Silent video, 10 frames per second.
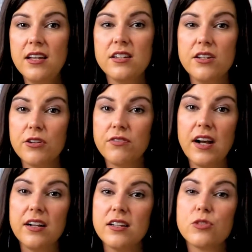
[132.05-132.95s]
and to
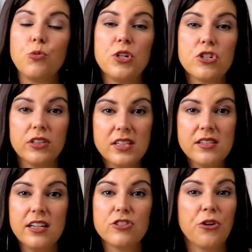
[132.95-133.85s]
notify us which
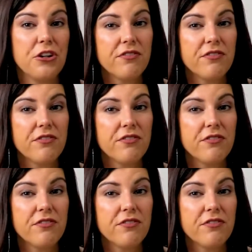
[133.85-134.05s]
listings are your